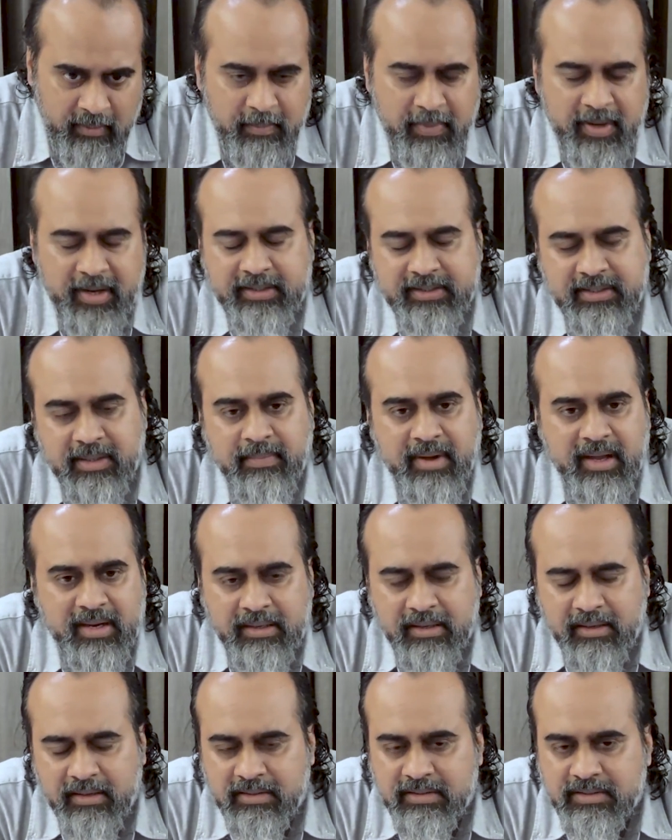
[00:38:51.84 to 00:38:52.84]
Be it the
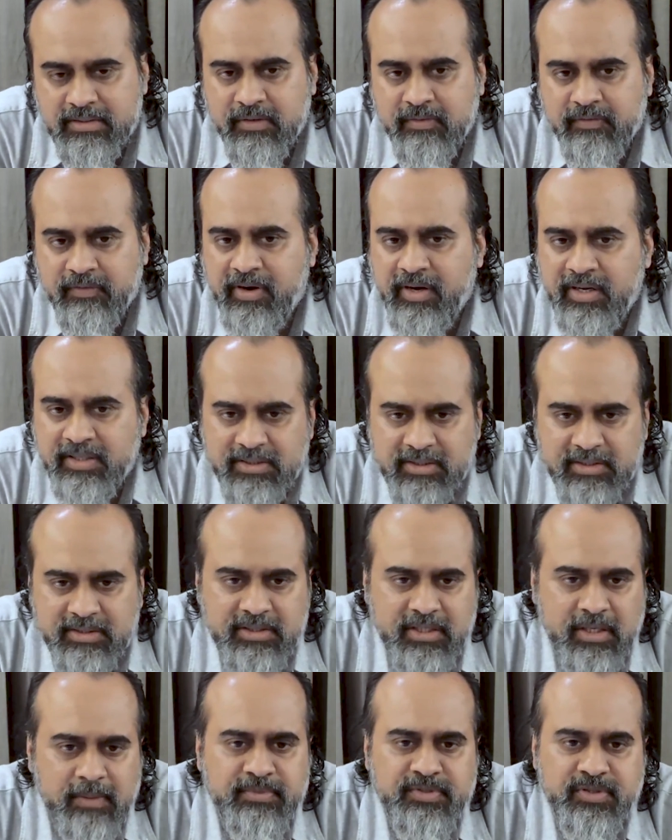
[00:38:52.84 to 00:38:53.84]
markets of
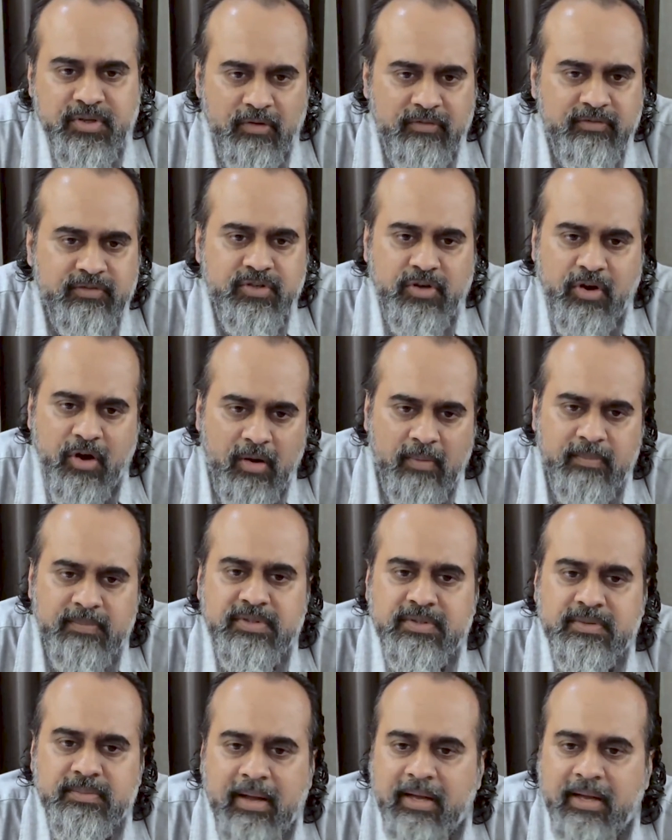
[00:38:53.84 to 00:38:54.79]
relationships, of jobs,